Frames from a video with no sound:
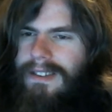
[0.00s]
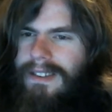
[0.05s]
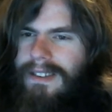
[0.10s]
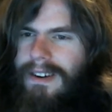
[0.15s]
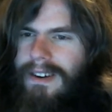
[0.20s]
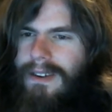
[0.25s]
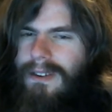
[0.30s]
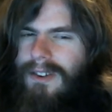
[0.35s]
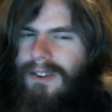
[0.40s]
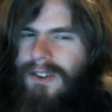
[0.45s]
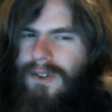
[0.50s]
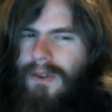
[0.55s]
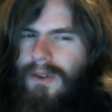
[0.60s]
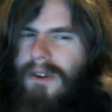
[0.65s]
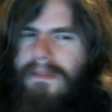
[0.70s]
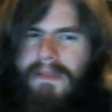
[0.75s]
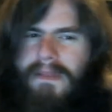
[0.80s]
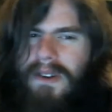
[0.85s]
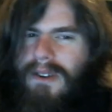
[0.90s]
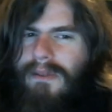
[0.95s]
a
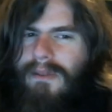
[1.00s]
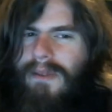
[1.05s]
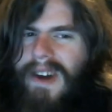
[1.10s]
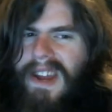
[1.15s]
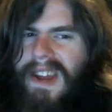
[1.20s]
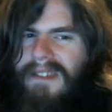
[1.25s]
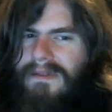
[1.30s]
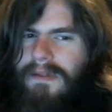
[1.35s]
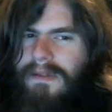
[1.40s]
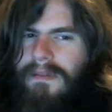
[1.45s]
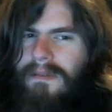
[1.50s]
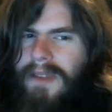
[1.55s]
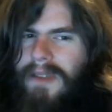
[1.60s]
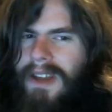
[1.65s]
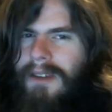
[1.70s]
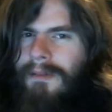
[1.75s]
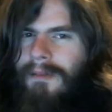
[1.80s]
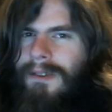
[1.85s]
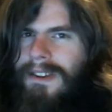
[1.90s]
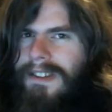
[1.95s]
short bit away from
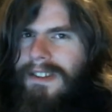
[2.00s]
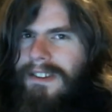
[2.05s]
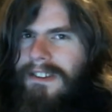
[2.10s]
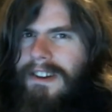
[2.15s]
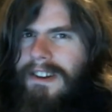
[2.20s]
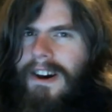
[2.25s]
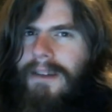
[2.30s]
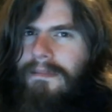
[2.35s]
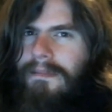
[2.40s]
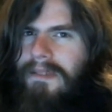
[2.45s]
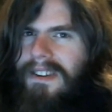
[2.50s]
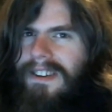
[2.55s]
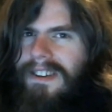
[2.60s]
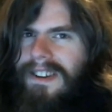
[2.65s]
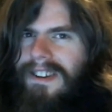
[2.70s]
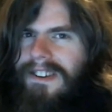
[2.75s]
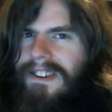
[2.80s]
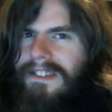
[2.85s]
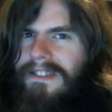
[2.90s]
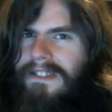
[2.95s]
being one of the top
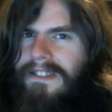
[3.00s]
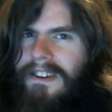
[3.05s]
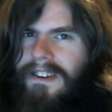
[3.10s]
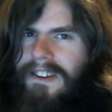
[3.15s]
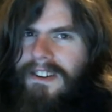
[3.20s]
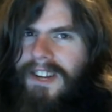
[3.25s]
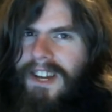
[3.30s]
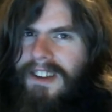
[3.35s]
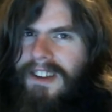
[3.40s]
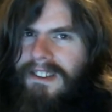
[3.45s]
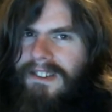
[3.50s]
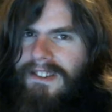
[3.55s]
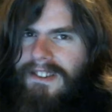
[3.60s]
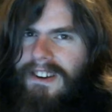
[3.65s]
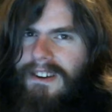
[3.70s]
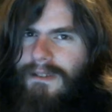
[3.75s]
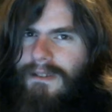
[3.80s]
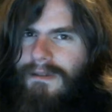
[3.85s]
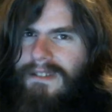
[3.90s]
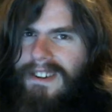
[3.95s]
petitions on
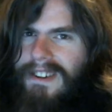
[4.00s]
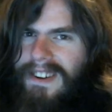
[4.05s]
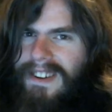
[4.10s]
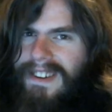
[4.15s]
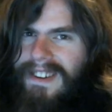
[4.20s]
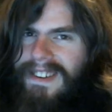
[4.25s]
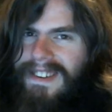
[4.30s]
change.org.